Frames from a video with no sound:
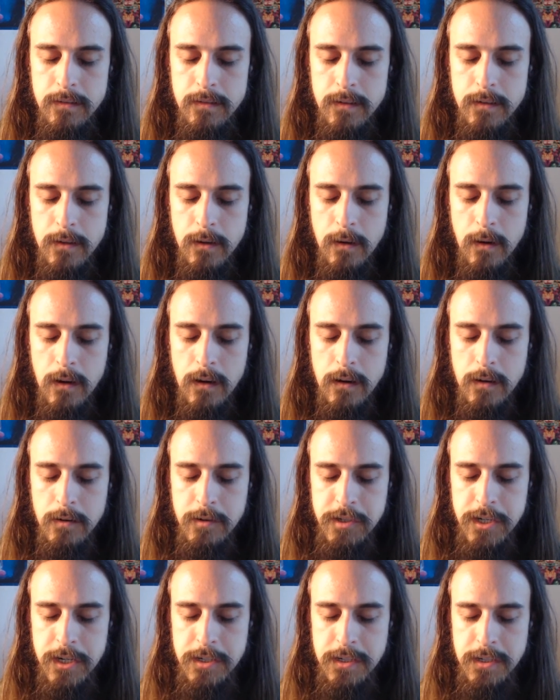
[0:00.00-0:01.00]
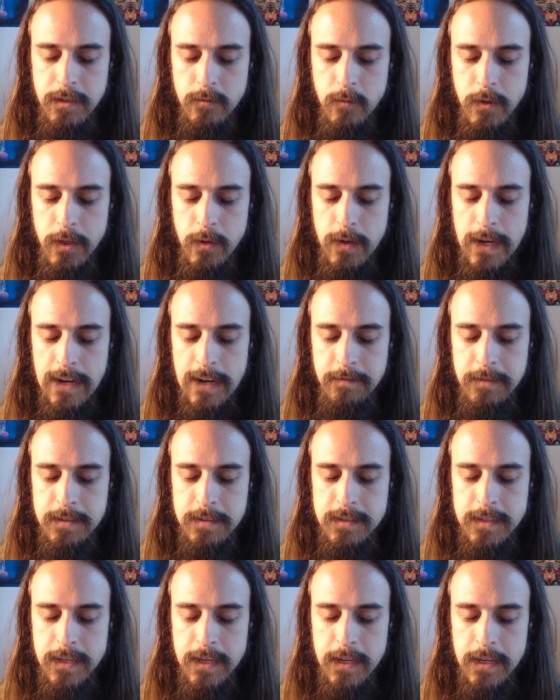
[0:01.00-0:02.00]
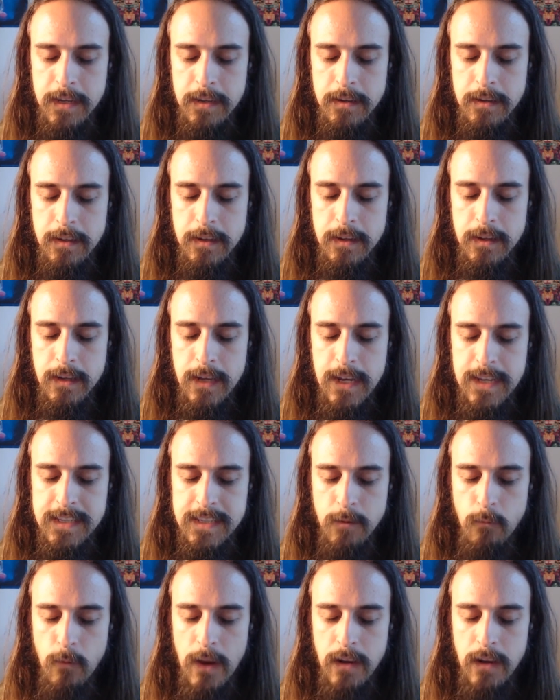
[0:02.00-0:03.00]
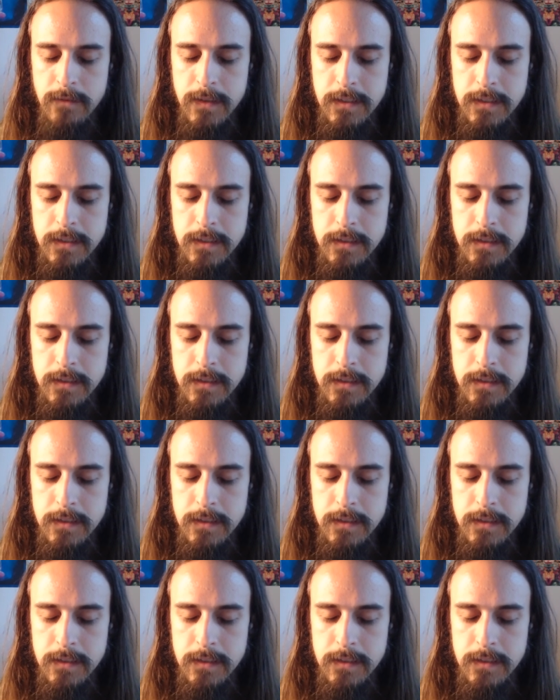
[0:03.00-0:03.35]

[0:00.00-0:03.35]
No longer judging what you have to say as irrelevant.